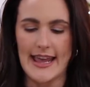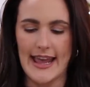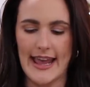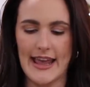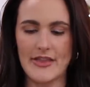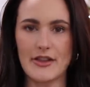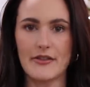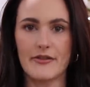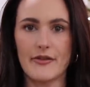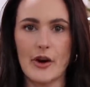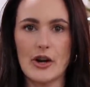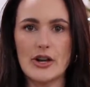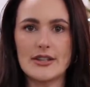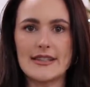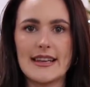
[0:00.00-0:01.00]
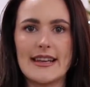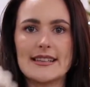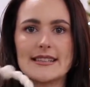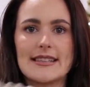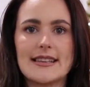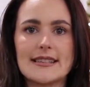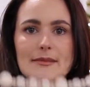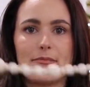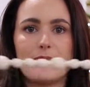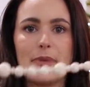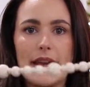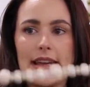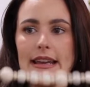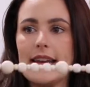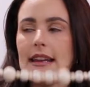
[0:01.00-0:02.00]
and the first is this
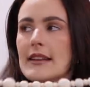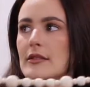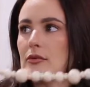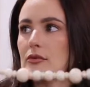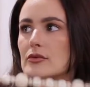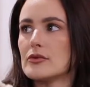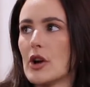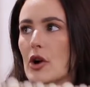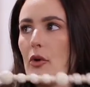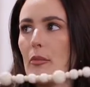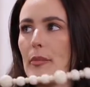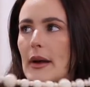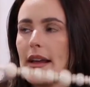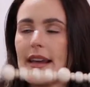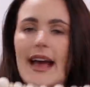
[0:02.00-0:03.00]
bead rope.